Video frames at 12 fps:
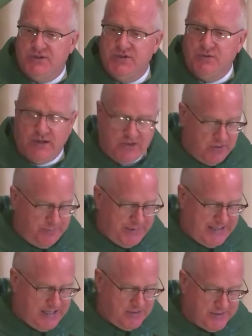200
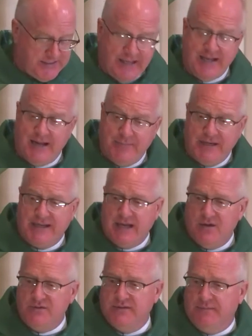pounds, and I'm an
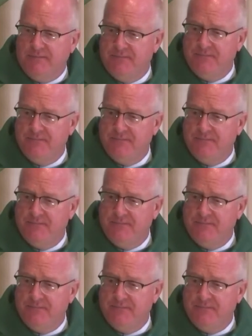accountant."